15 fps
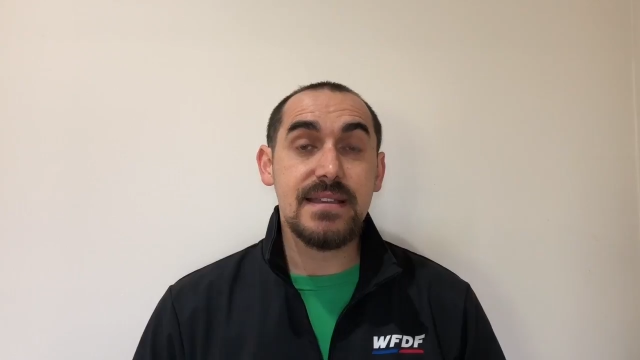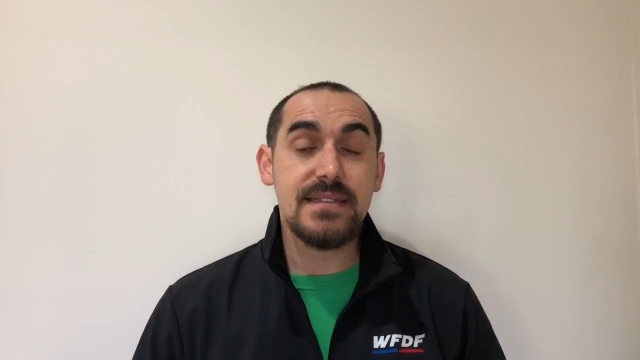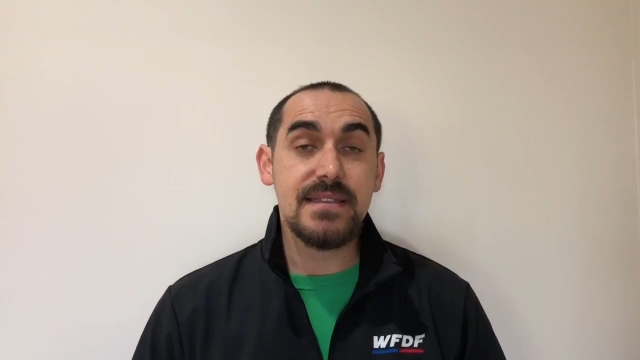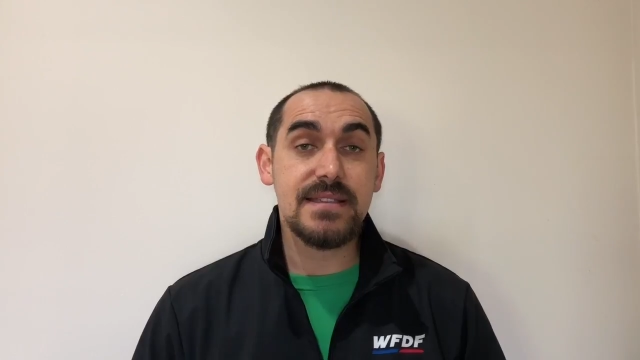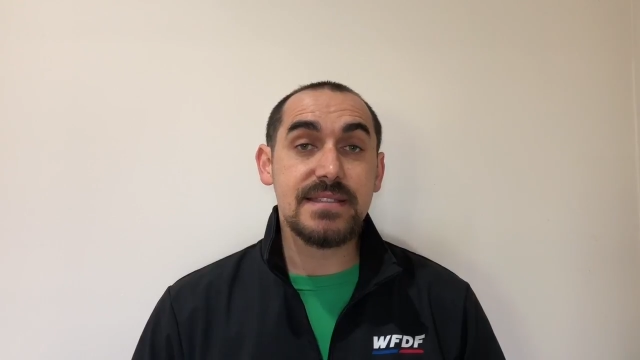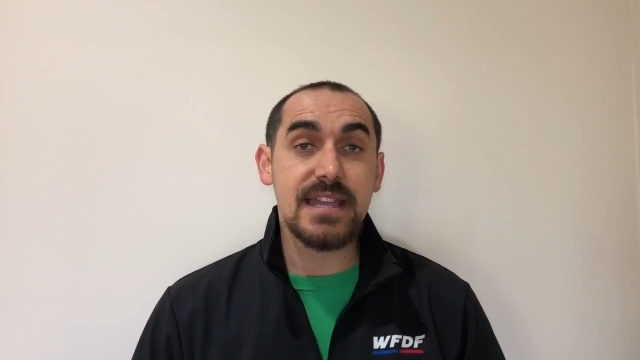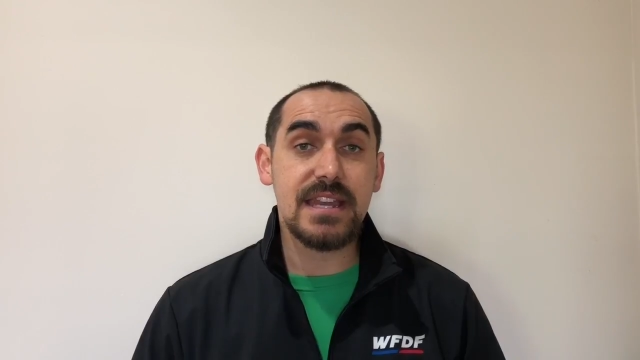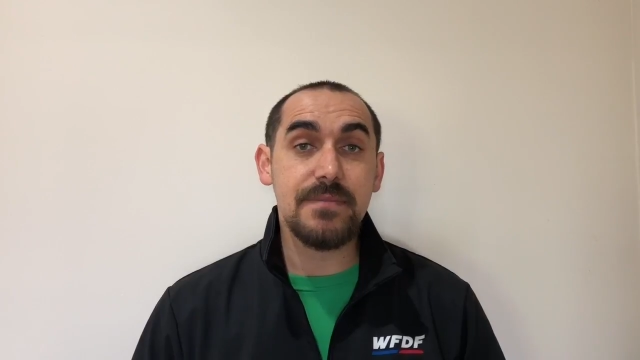
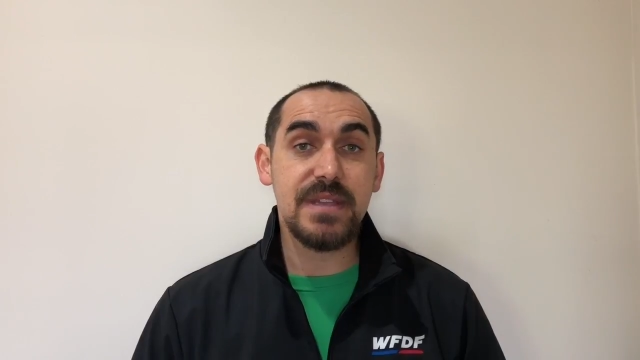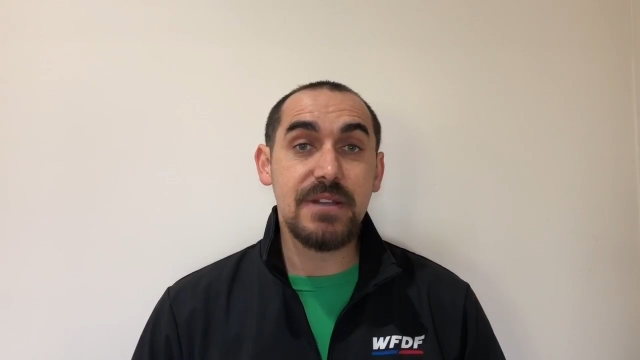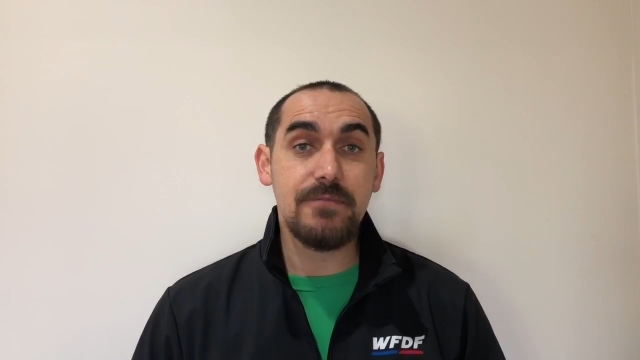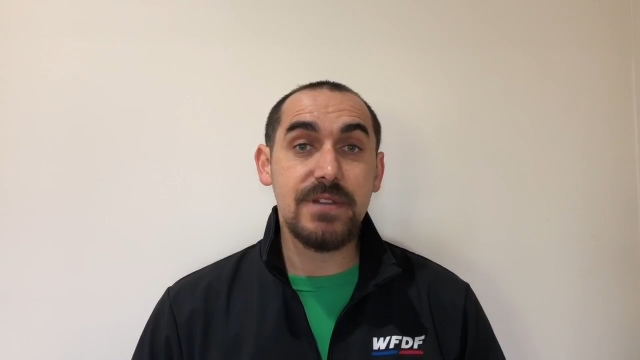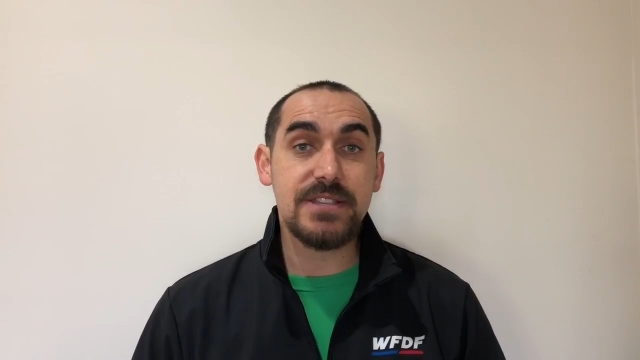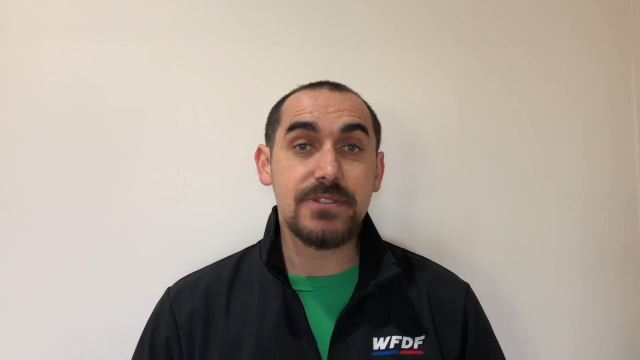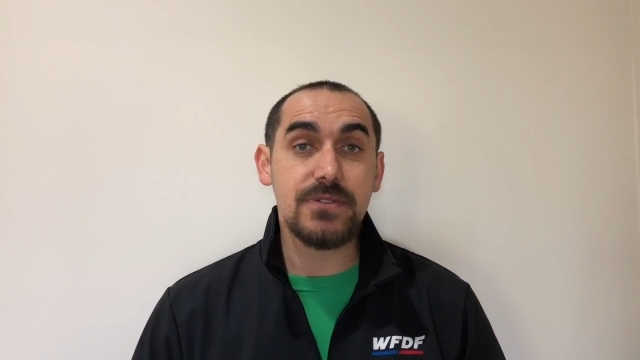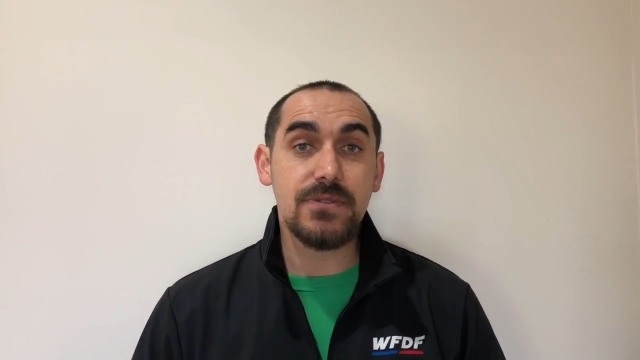there's going to be a
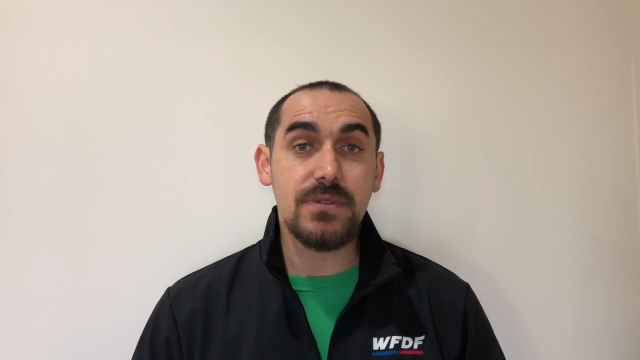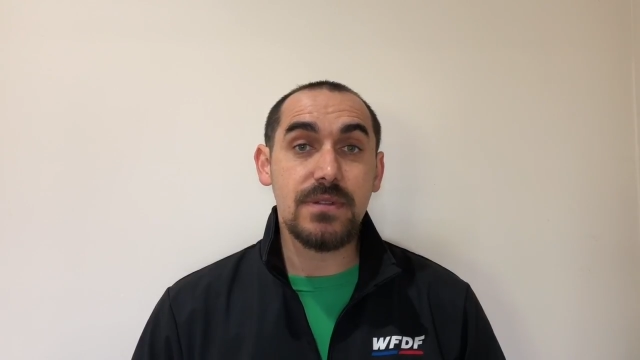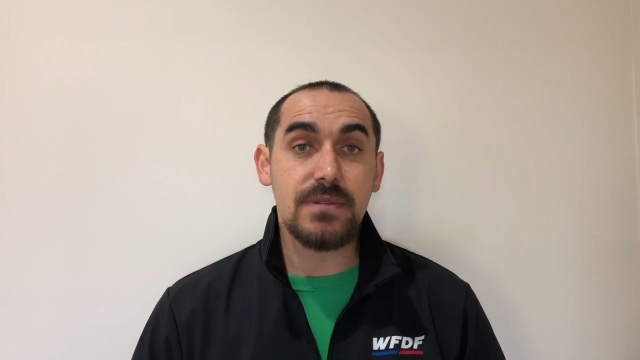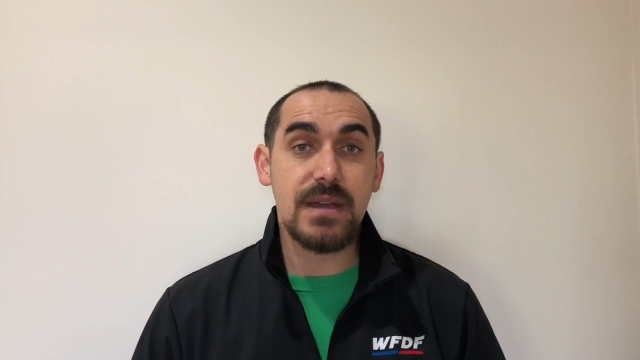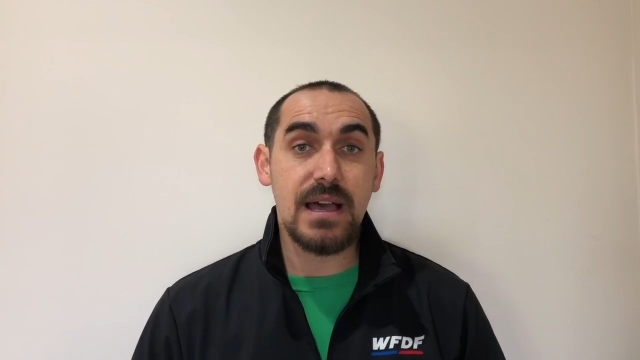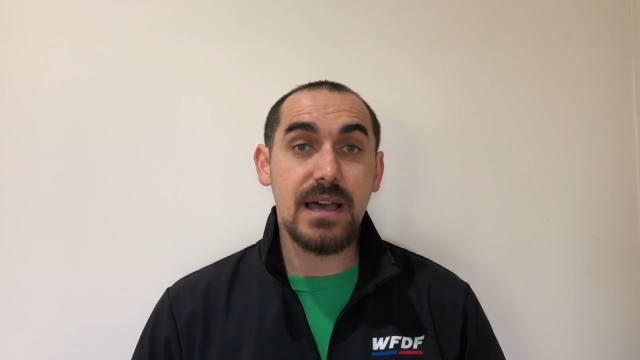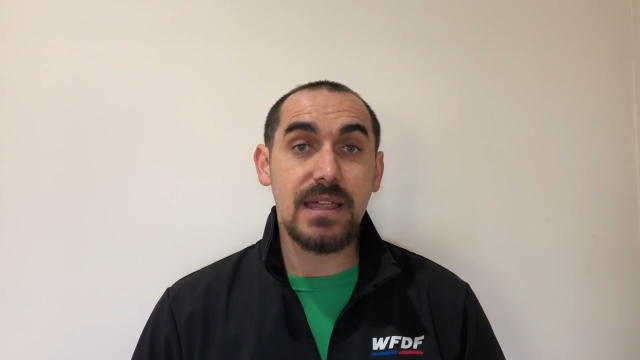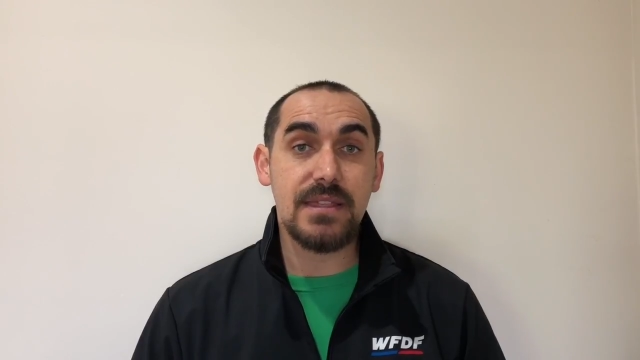whistle
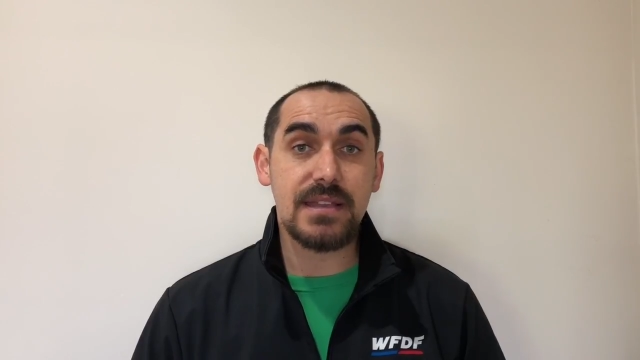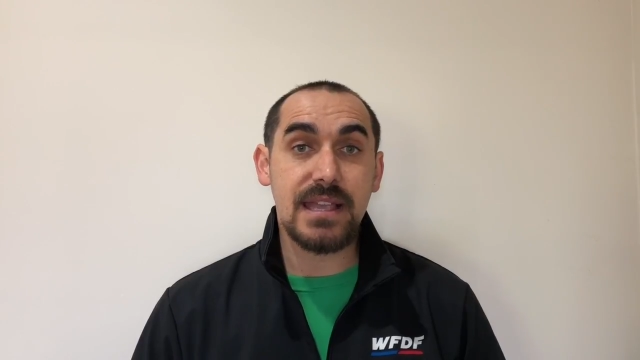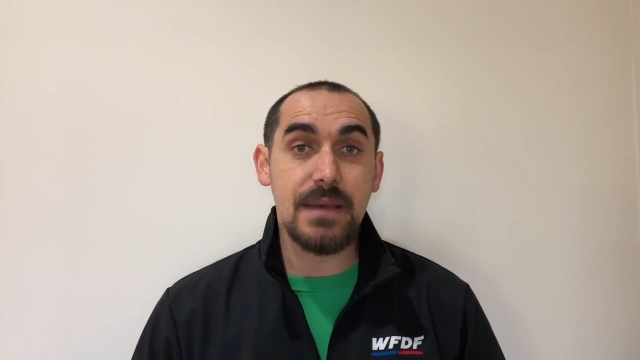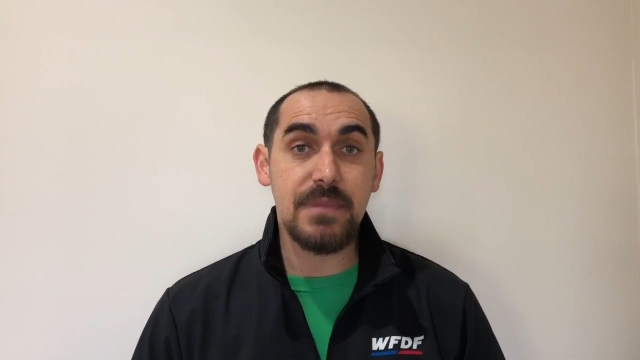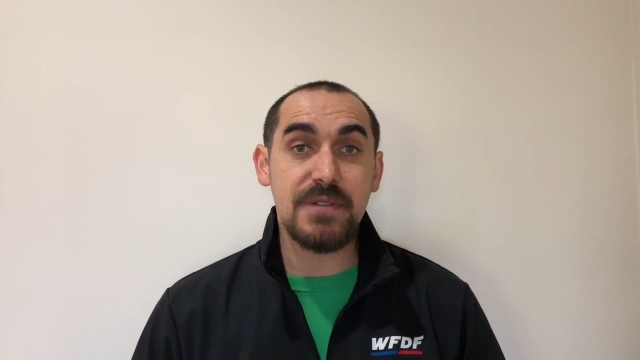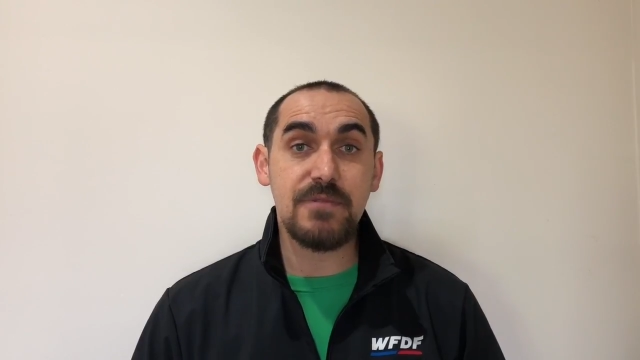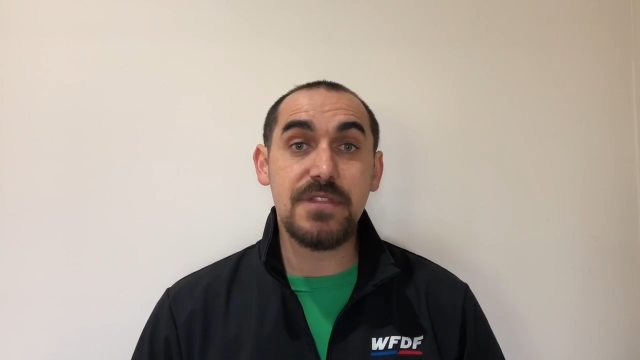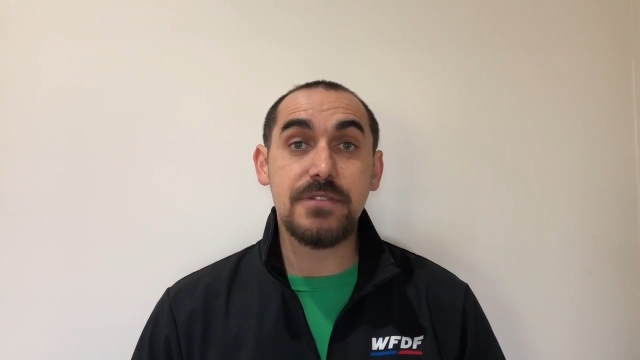
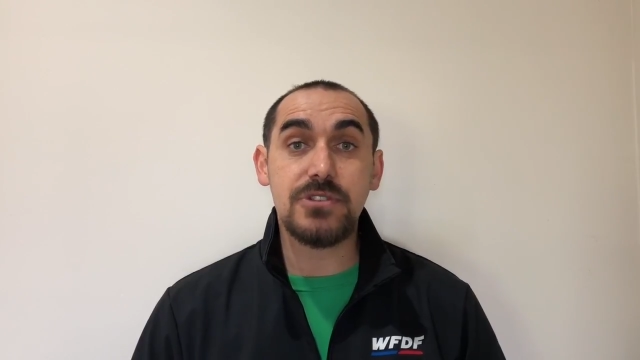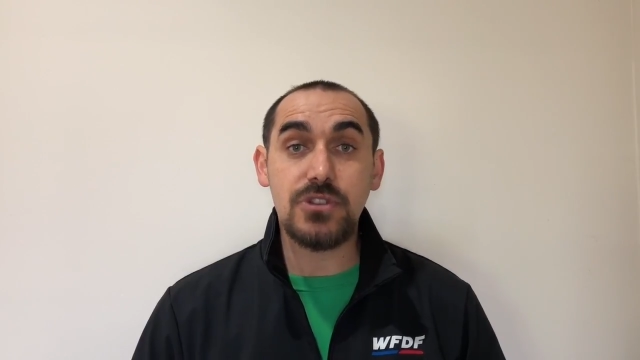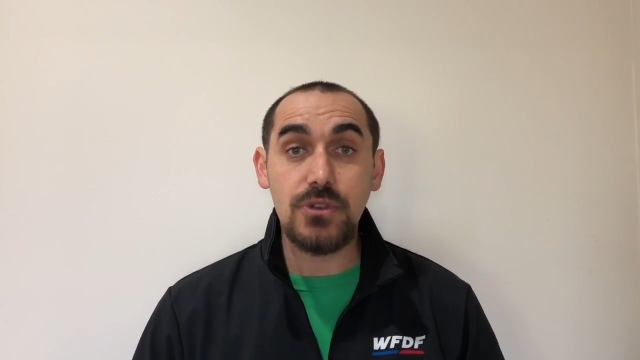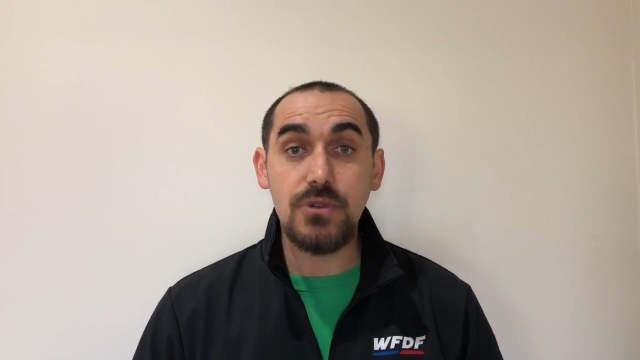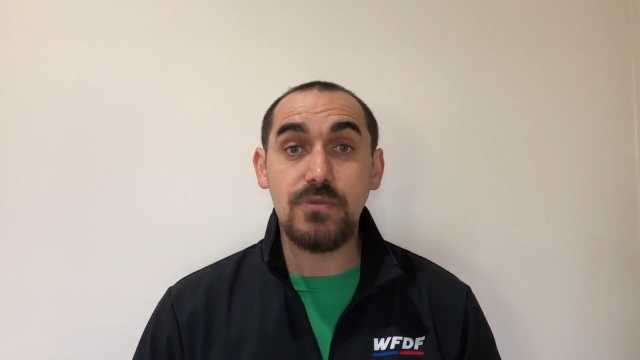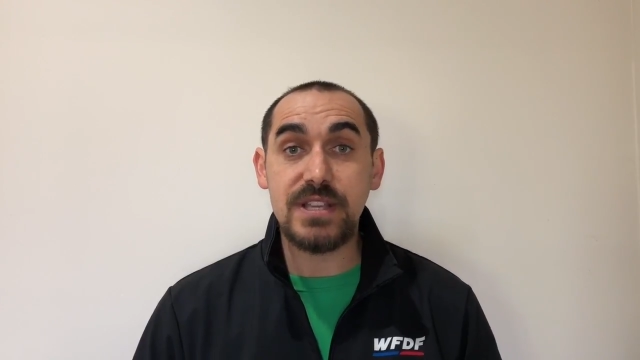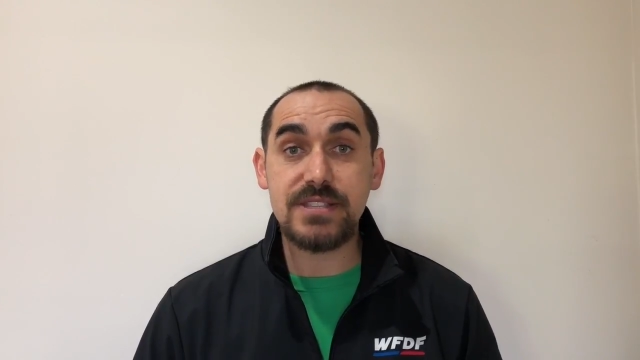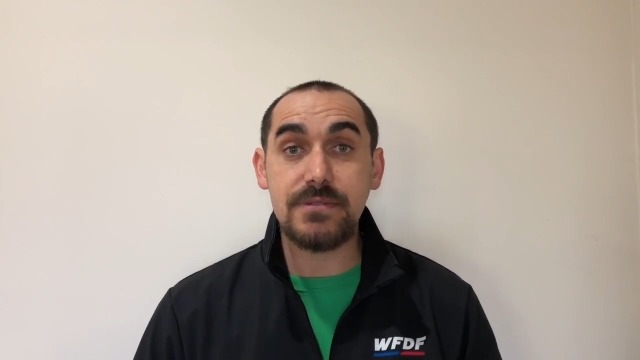coming with
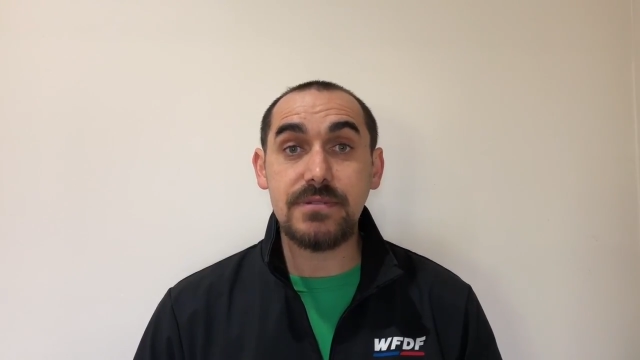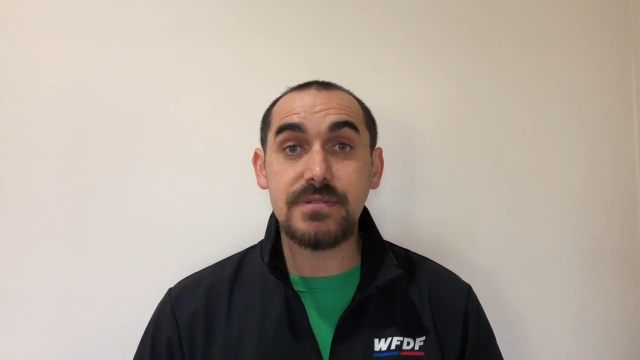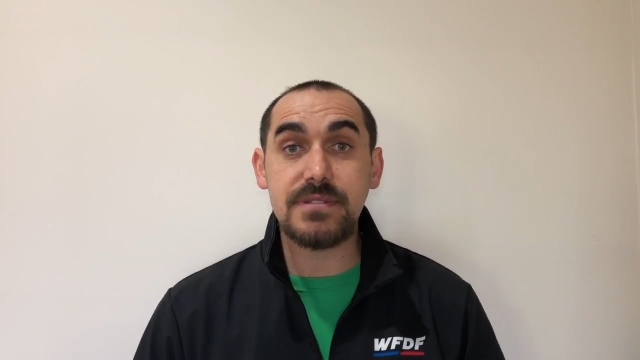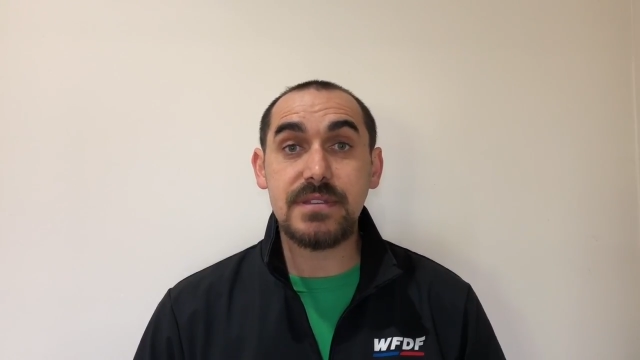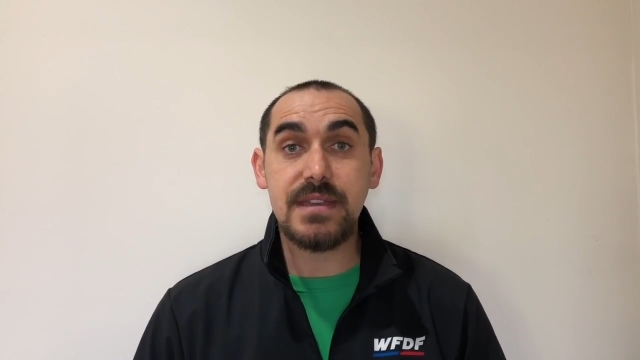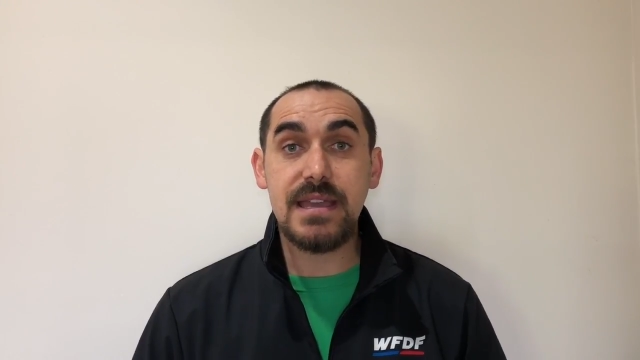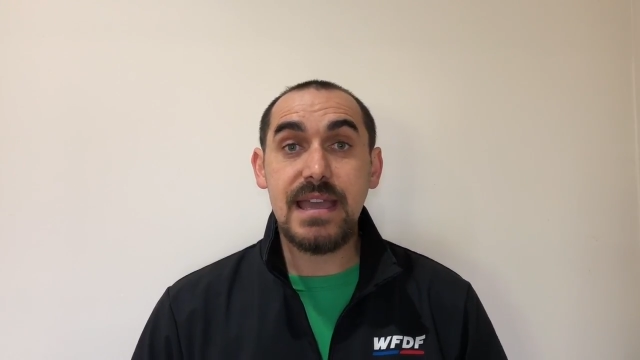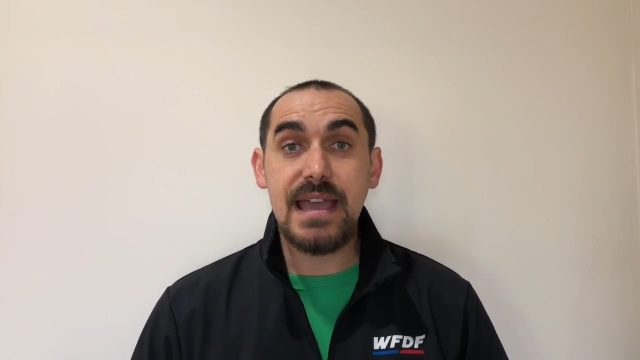two whistles.